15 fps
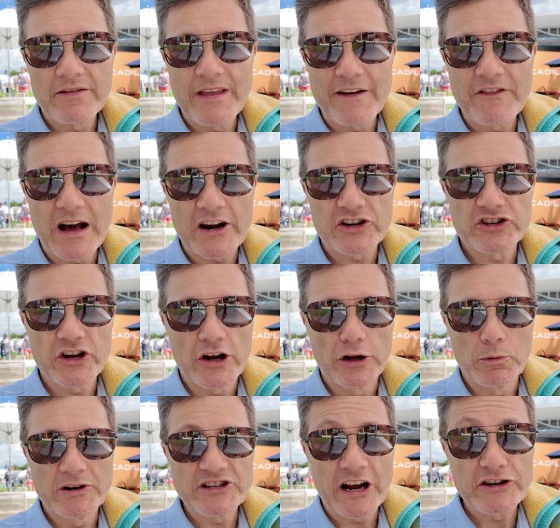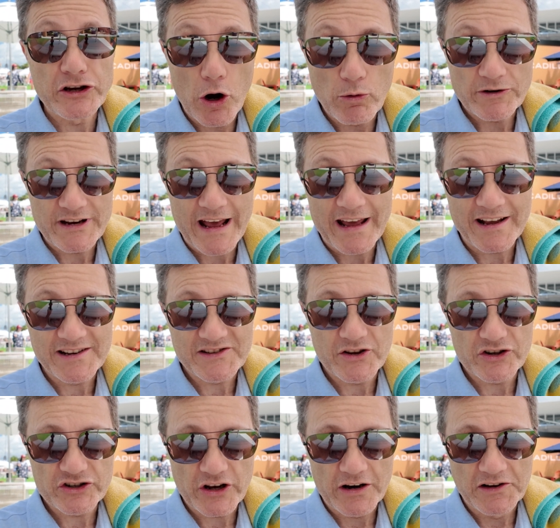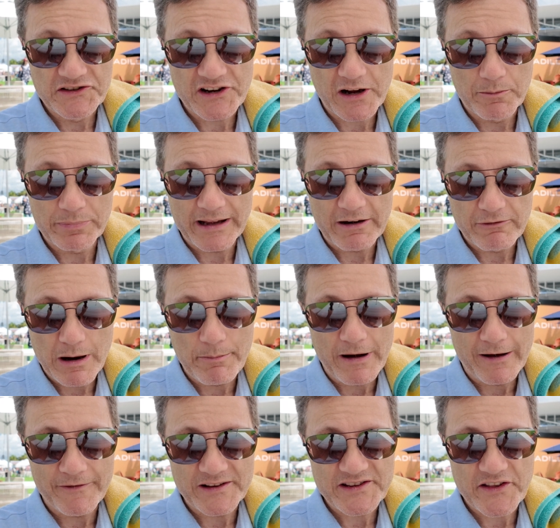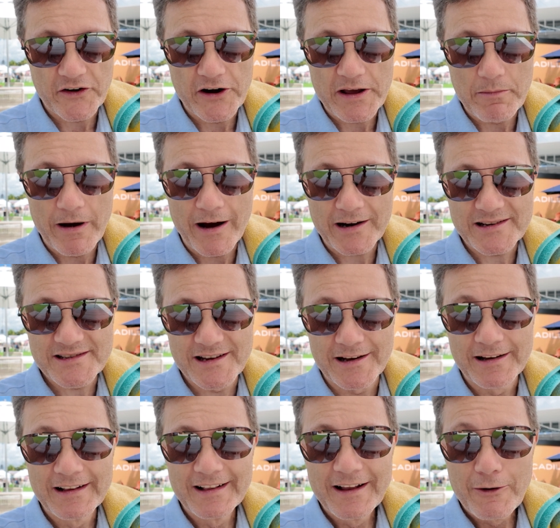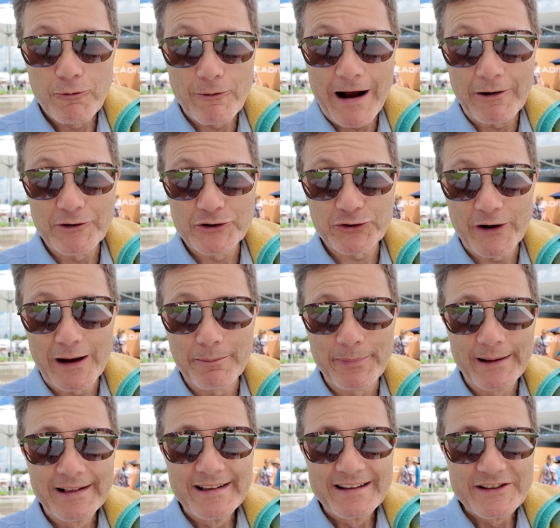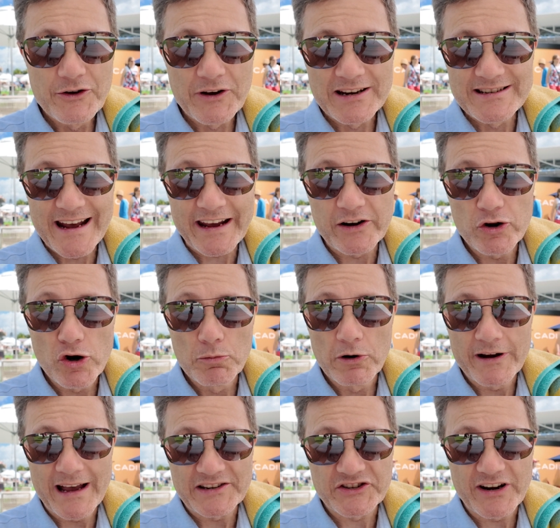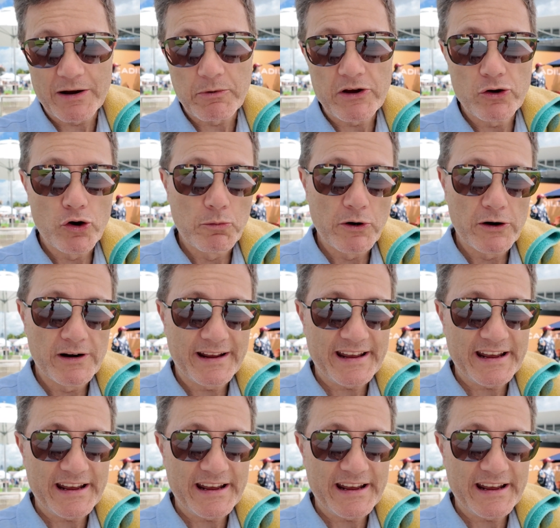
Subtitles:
they've got a shuttle, which I don't take because their shuttle's a complete ripoff. It's $30 round trip. You can take an Uber. Yesterday we Ubered